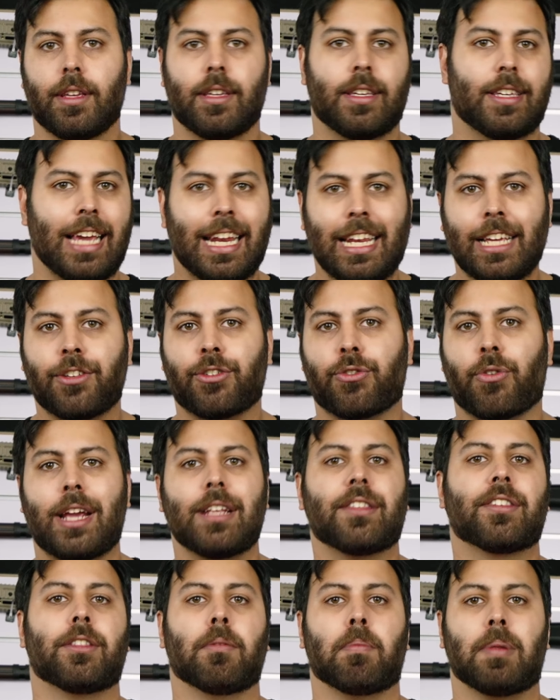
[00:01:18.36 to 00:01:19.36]
Getting straight
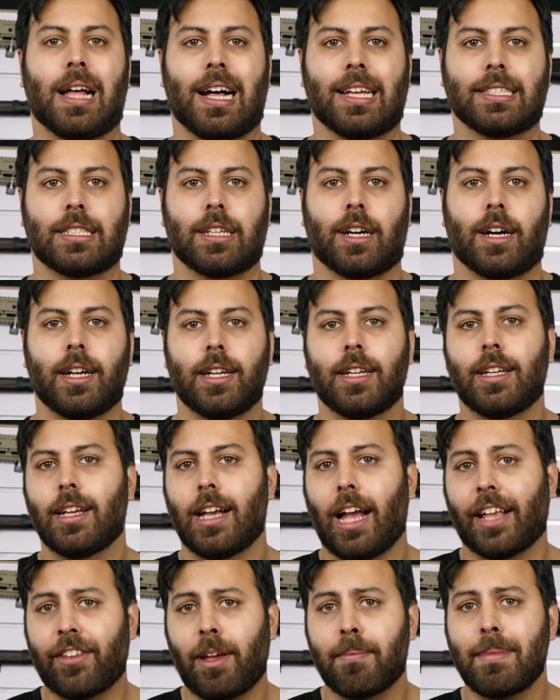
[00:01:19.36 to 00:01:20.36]
to the blaster,
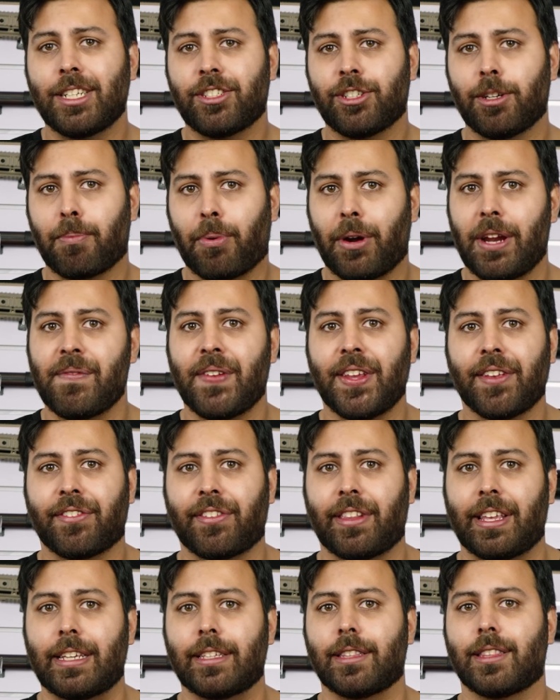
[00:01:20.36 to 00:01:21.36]
as I mentioned
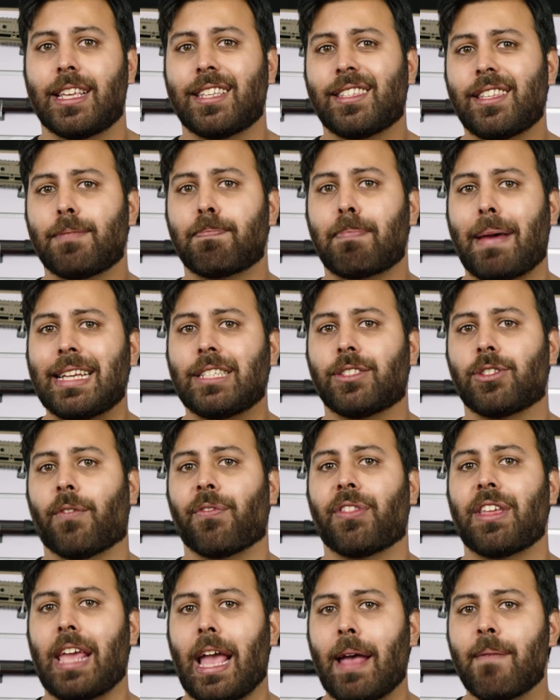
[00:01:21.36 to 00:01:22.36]
previously, this is based off
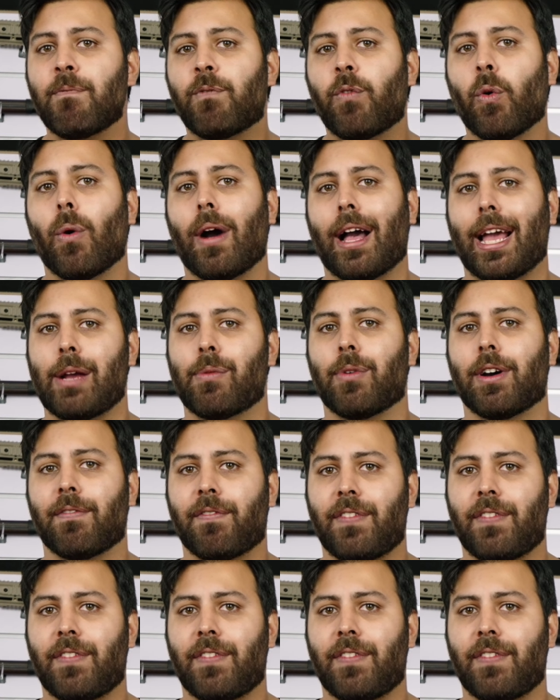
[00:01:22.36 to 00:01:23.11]
the M4A1